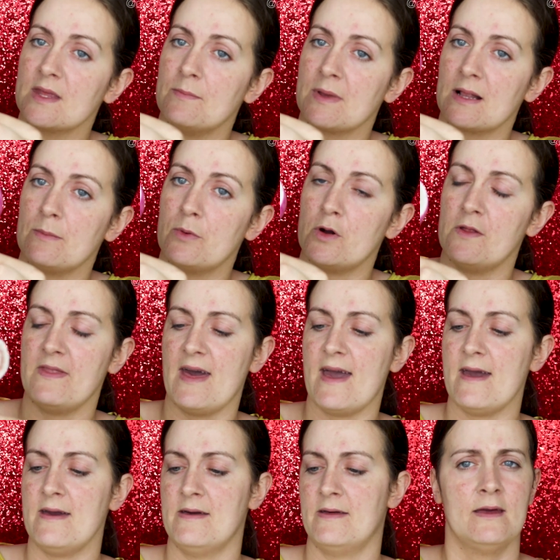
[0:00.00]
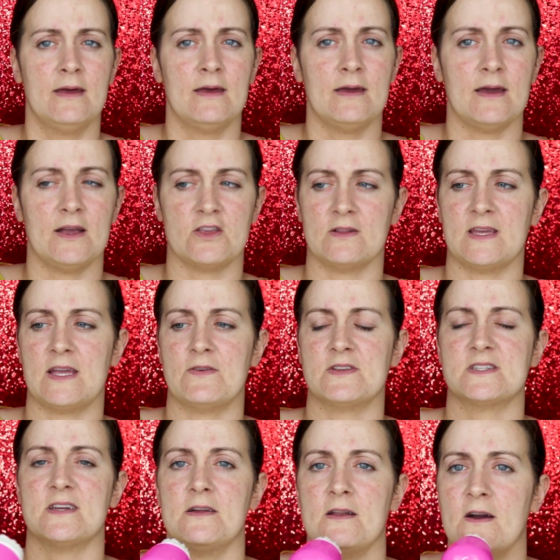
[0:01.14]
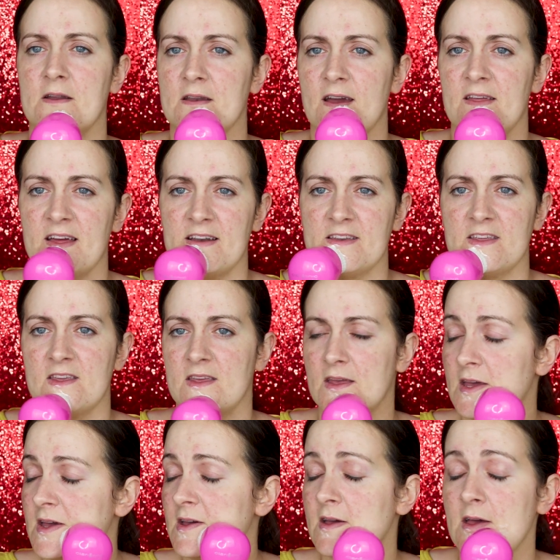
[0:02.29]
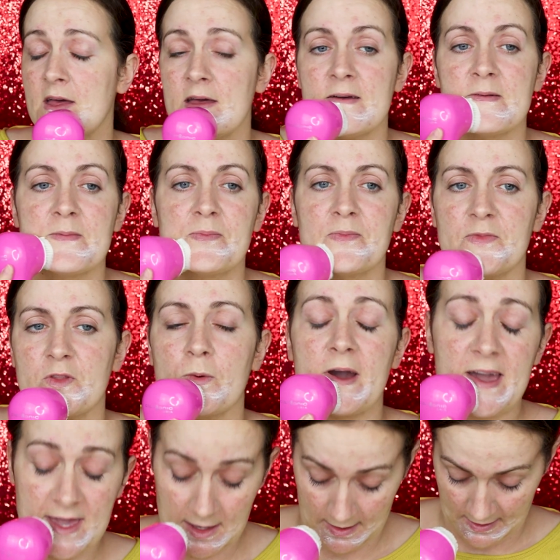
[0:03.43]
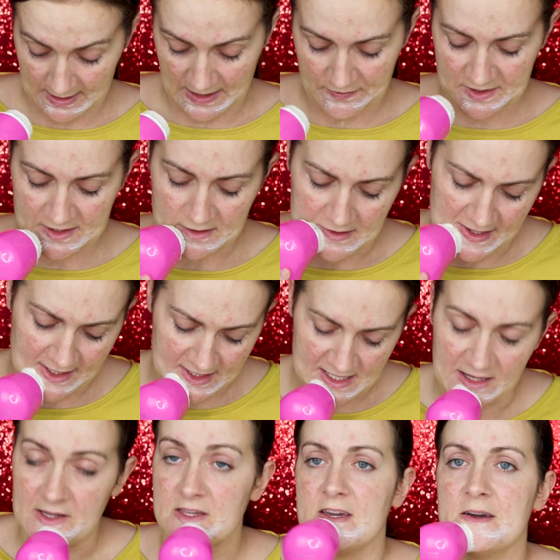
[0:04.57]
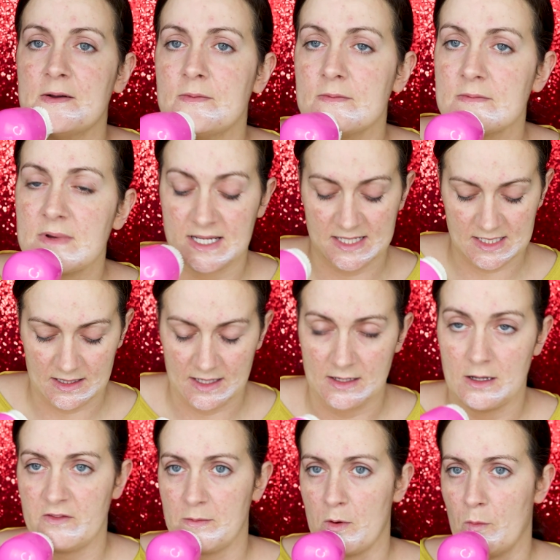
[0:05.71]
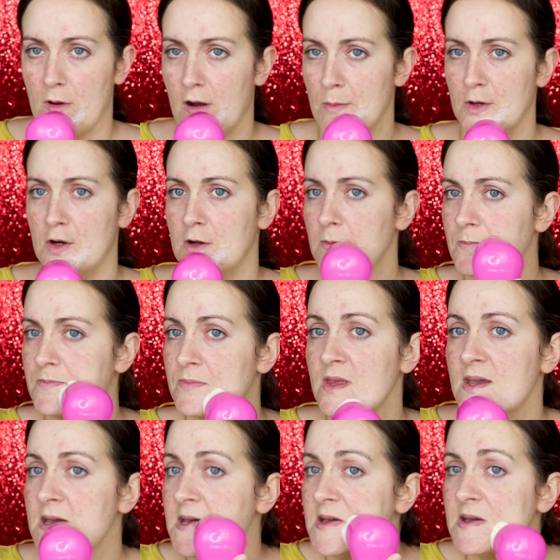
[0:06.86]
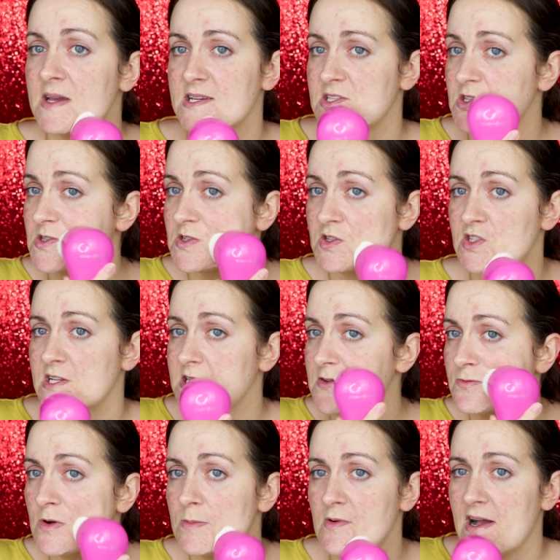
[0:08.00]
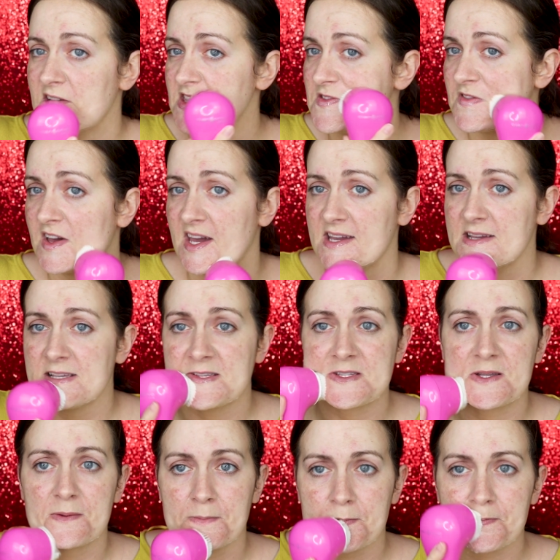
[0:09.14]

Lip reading: middle button there and you'll hear it turn on. And then the way Clarisonic tell you, I need to lean over my water ball, is just to gently rub around your face